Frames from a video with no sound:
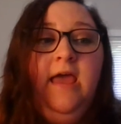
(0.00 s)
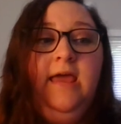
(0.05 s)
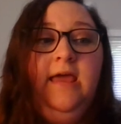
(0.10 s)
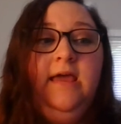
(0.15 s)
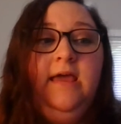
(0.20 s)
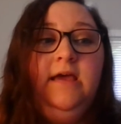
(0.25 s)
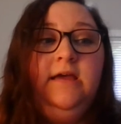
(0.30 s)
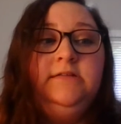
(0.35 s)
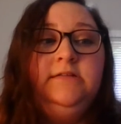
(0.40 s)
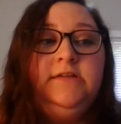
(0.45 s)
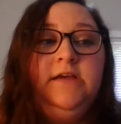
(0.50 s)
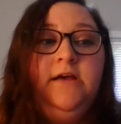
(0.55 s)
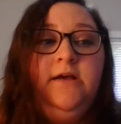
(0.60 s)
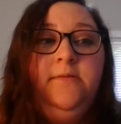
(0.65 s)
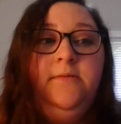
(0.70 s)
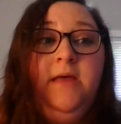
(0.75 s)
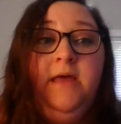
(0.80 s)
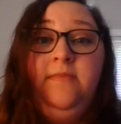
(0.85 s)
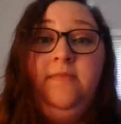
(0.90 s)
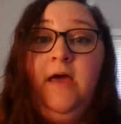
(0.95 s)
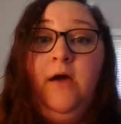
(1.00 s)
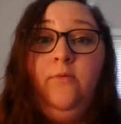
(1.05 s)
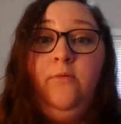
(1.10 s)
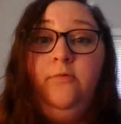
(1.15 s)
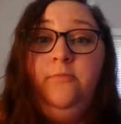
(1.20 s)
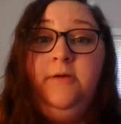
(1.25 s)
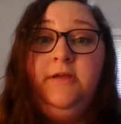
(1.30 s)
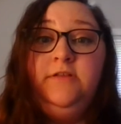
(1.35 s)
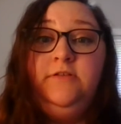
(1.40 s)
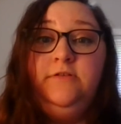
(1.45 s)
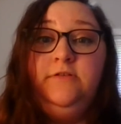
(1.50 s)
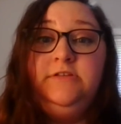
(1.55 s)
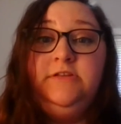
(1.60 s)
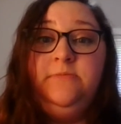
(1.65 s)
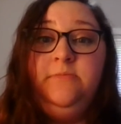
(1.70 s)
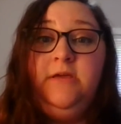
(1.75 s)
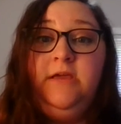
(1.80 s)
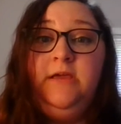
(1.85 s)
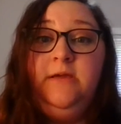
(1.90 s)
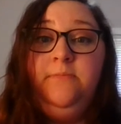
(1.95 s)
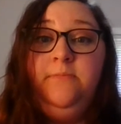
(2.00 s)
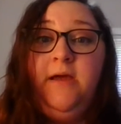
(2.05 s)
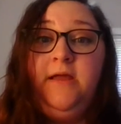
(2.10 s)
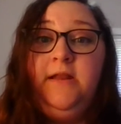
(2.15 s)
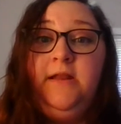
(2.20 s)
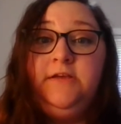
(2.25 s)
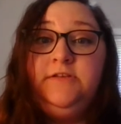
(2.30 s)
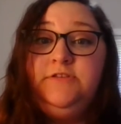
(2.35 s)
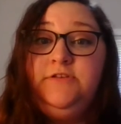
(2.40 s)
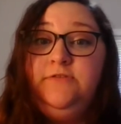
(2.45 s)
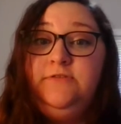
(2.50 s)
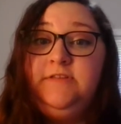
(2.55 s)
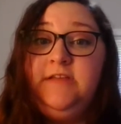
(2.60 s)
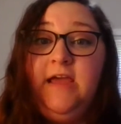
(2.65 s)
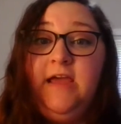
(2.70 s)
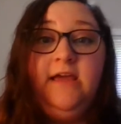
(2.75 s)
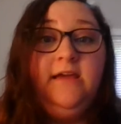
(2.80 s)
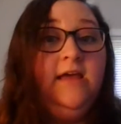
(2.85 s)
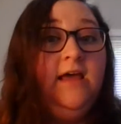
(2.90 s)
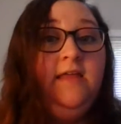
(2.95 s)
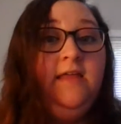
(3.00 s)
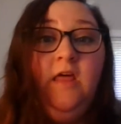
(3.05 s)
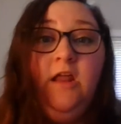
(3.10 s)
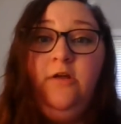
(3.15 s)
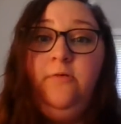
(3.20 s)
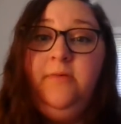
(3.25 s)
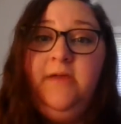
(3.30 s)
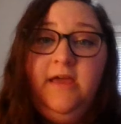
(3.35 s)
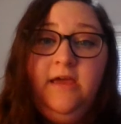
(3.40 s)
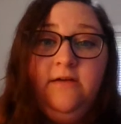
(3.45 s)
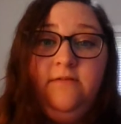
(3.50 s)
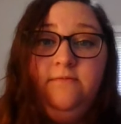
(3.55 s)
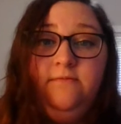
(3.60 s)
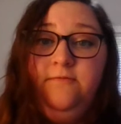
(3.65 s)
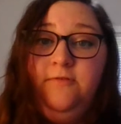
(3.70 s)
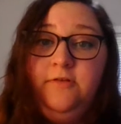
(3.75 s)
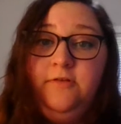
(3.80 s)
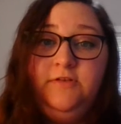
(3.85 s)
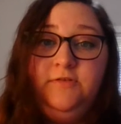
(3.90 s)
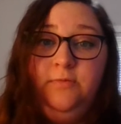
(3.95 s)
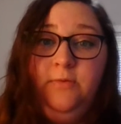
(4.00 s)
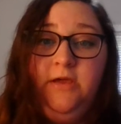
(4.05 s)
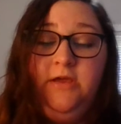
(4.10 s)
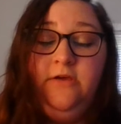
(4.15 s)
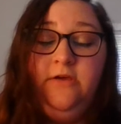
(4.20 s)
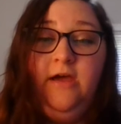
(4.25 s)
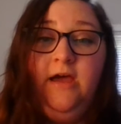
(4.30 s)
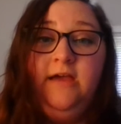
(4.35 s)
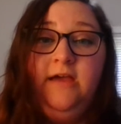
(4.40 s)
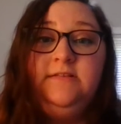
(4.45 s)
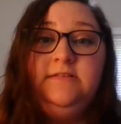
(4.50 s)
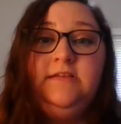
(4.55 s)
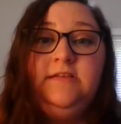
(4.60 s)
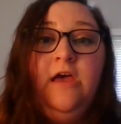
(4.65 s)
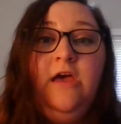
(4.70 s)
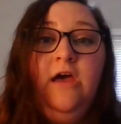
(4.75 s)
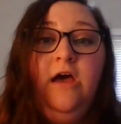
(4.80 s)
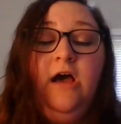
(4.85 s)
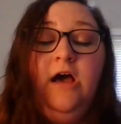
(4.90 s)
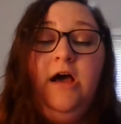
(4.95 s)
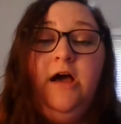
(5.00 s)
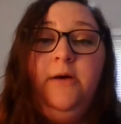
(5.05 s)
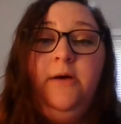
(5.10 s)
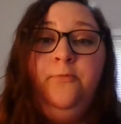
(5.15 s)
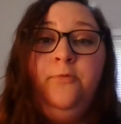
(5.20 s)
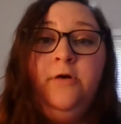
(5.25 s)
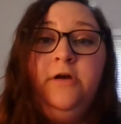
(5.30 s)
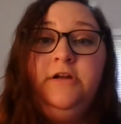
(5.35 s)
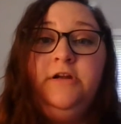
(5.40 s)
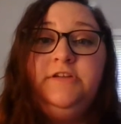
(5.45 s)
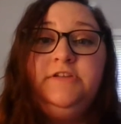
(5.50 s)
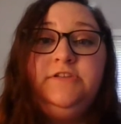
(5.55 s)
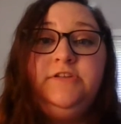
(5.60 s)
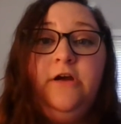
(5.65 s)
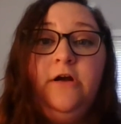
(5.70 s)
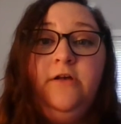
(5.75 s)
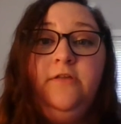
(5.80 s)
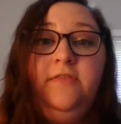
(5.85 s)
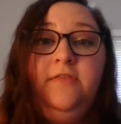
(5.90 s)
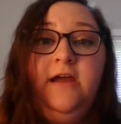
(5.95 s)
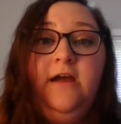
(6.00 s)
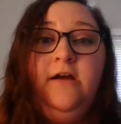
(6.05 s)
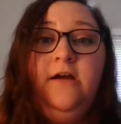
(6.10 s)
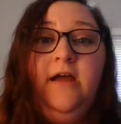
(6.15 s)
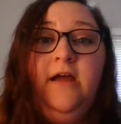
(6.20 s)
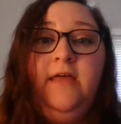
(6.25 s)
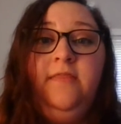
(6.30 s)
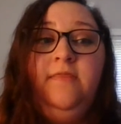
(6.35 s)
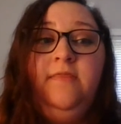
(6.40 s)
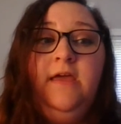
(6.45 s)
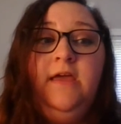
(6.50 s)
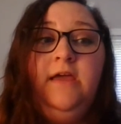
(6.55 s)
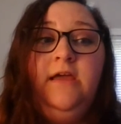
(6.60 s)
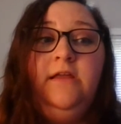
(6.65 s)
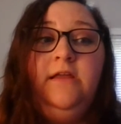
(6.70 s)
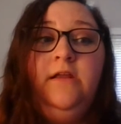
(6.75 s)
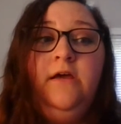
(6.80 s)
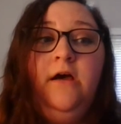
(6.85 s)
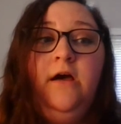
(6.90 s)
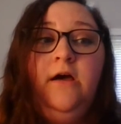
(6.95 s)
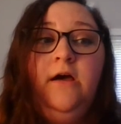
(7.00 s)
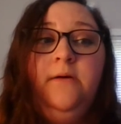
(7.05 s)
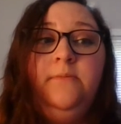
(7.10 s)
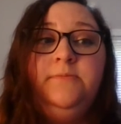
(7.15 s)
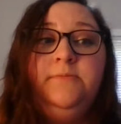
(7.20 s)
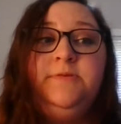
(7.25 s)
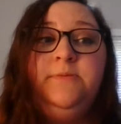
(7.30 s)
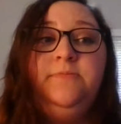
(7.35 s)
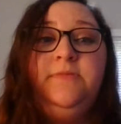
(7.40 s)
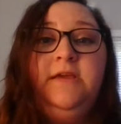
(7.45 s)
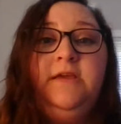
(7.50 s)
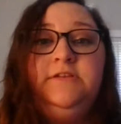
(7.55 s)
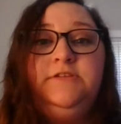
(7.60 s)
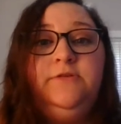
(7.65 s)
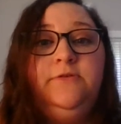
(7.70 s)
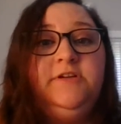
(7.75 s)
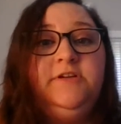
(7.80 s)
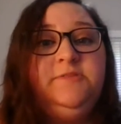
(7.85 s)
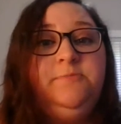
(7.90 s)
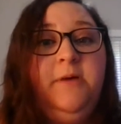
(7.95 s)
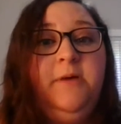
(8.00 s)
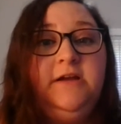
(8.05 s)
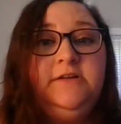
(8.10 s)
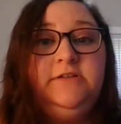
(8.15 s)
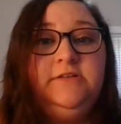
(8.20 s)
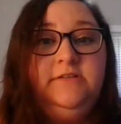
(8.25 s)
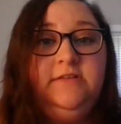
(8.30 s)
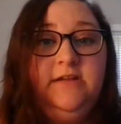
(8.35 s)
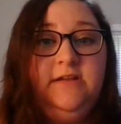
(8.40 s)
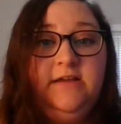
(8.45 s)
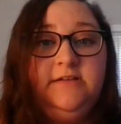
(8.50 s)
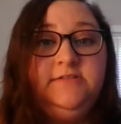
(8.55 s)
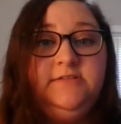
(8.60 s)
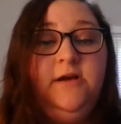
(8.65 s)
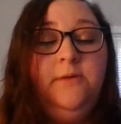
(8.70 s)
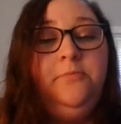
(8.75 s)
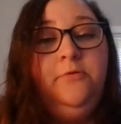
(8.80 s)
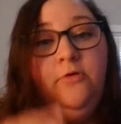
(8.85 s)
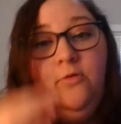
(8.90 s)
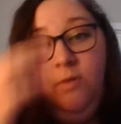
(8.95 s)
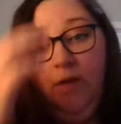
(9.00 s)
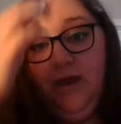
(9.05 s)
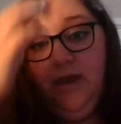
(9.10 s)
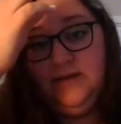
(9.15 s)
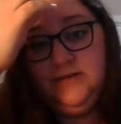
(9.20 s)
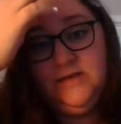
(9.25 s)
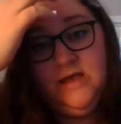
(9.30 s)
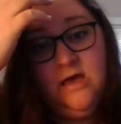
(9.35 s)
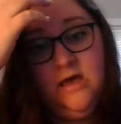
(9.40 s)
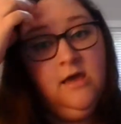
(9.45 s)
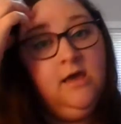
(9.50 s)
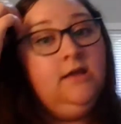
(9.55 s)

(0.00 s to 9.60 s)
And that will be due to me by next Tuesday. And that'll be it for this week, you guys. We're going to start there, and then some things to expect the next couple of weeks.